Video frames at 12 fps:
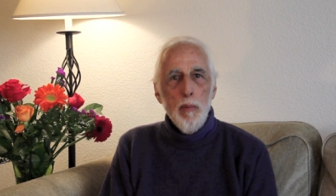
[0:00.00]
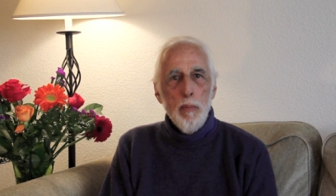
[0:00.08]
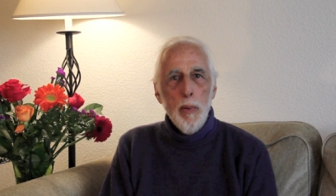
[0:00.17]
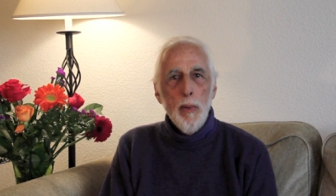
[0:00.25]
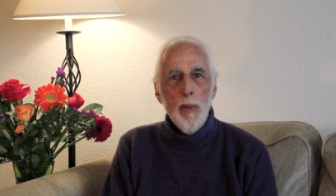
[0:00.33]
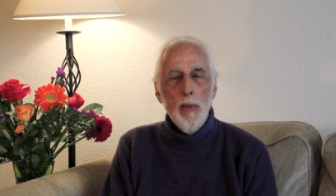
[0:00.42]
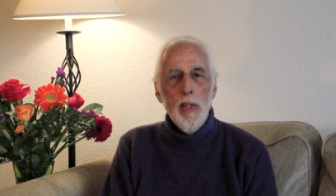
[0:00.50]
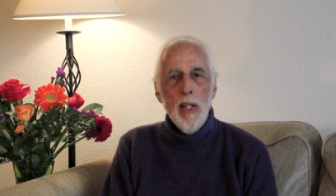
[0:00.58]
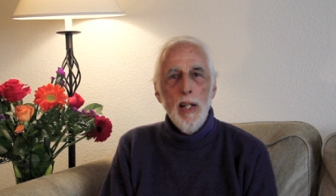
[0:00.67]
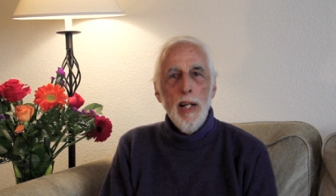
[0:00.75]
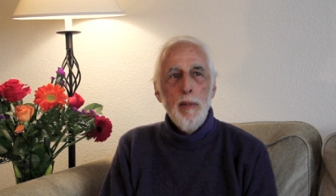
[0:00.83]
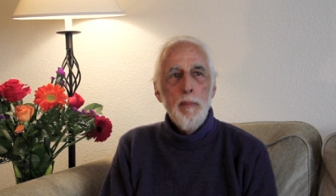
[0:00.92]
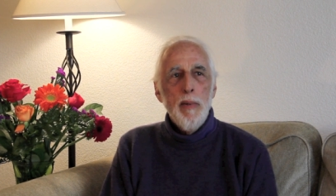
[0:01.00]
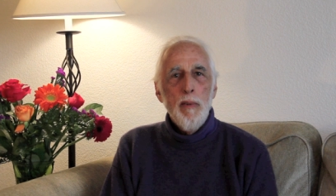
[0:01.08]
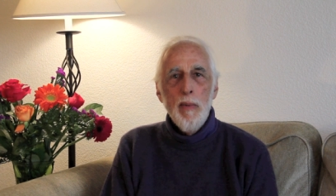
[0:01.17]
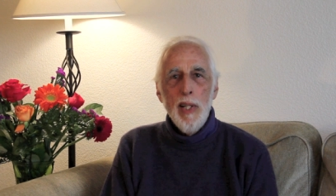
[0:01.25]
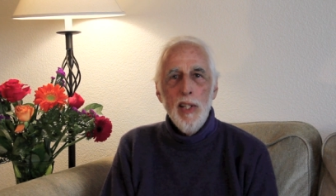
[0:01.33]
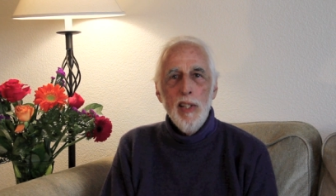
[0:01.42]
pull, and I had
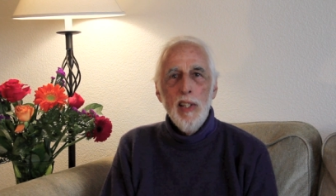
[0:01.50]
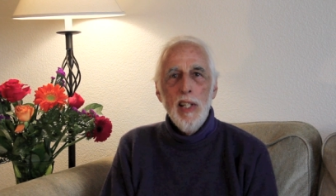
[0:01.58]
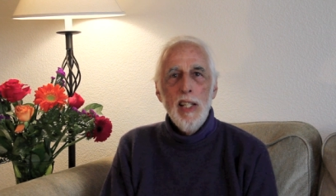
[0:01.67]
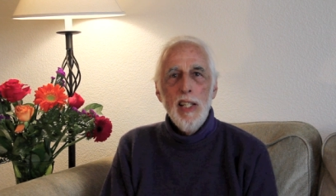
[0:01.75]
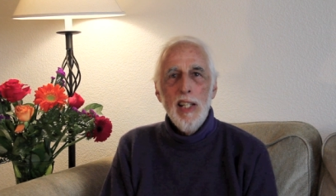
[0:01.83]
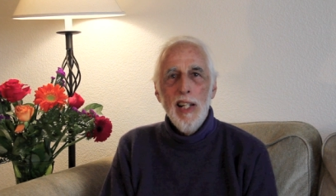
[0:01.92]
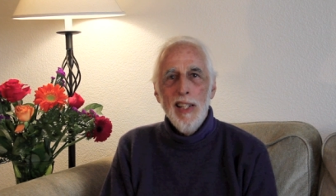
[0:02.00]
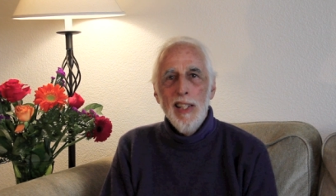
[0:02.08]
been reading the